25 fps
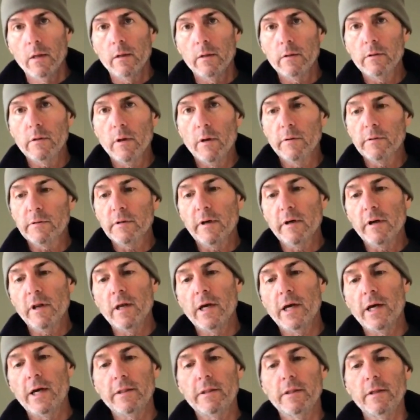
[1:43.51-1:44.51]
So
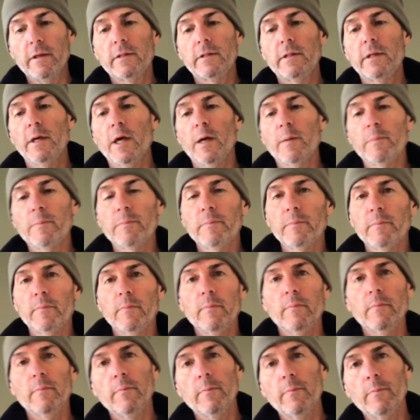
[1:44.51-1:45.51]
starting out at the tip,
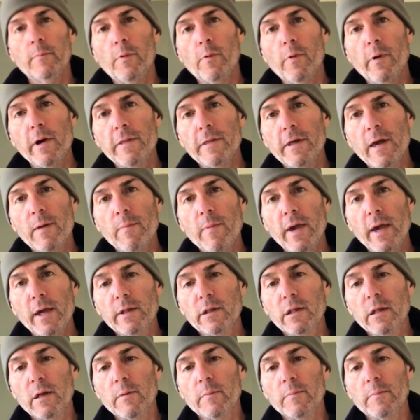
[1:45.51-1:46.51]
boy, they
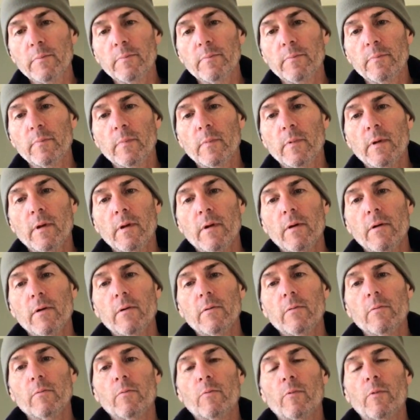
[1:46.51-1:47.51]
make some
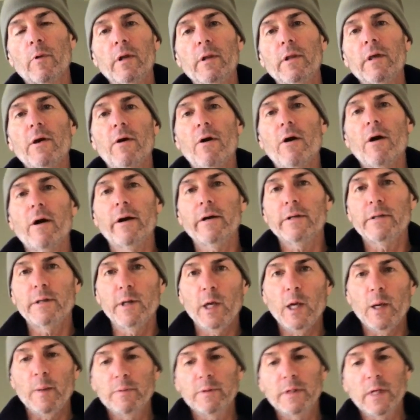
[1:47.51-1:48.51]
really hard
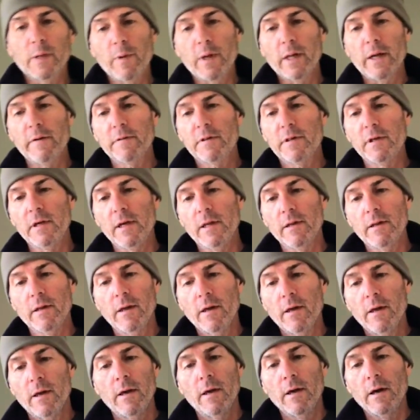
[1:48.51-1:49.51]
tips. I mean, I've seen
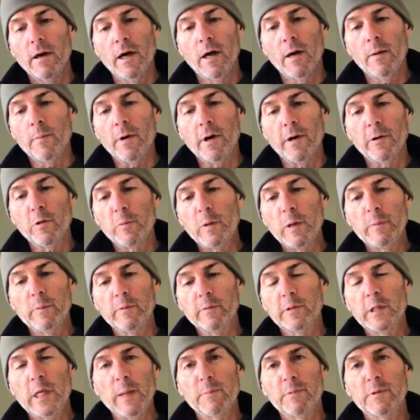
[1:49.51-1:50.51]
other
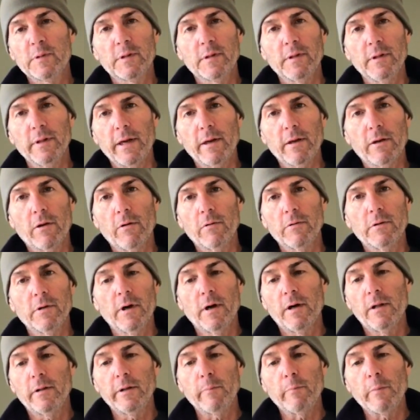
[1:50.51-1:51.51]
people's tips like go
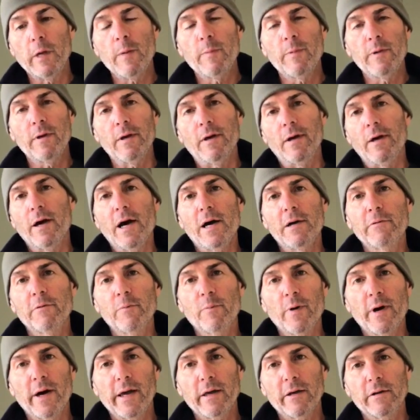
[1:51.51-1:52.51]
dull in maybe
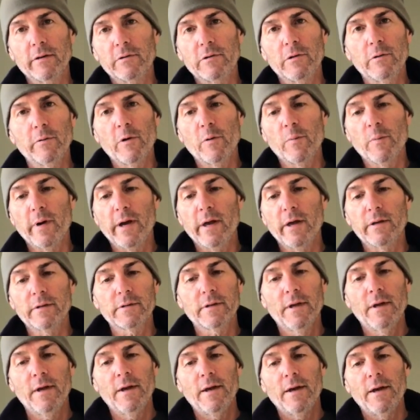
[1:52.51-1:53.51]
100 miles or 200
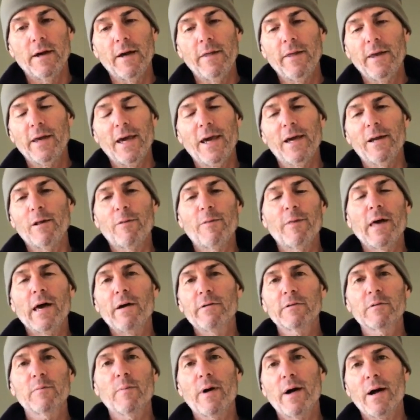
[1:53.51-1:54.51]
miles. I think I had
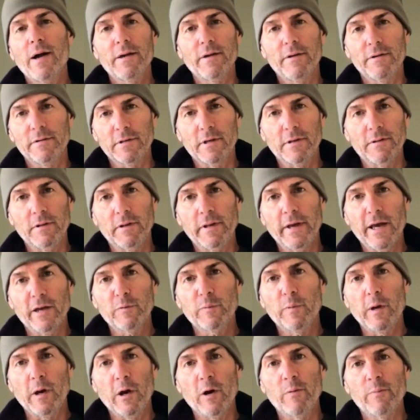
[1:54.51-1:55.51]
1,000 miles on the
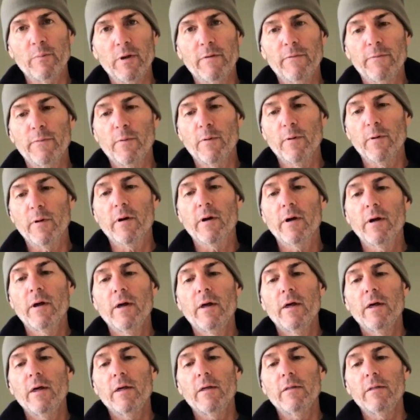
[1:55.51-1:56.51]
last pair before
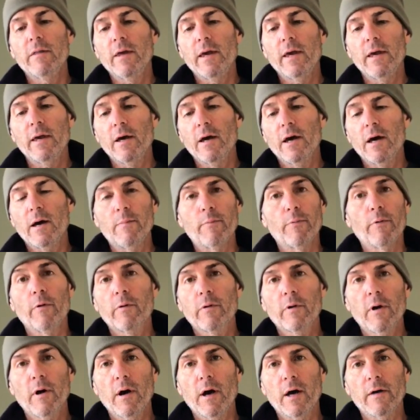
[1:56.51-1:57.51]
they
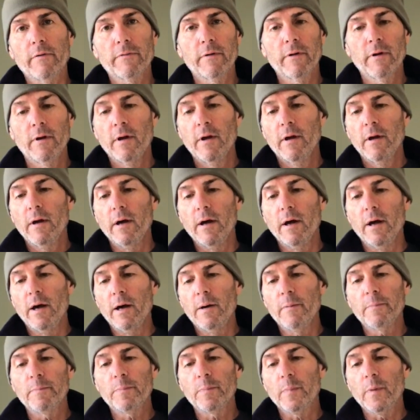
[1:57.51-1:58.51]
broke off,
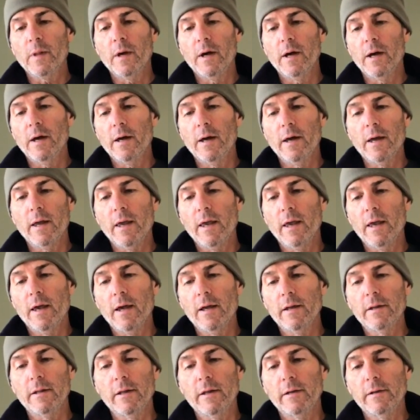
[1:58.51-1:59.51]

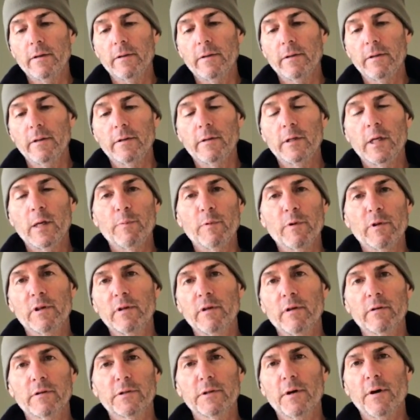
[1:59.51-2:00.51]
and the tip was
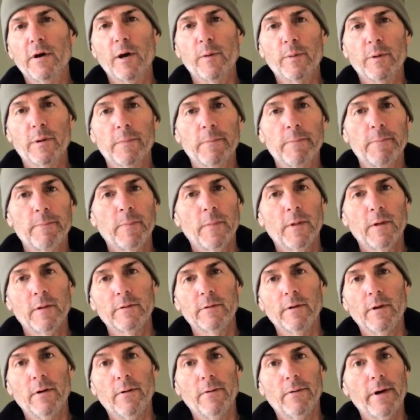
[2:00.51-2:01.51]
still sharp.
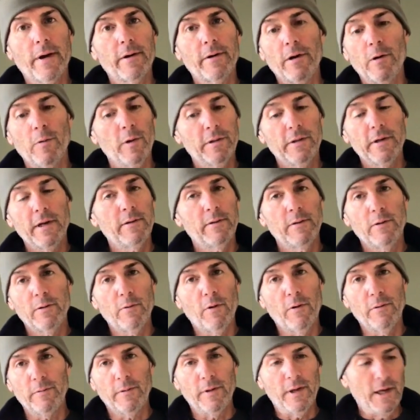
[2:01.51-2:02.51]
So I don't know what they do.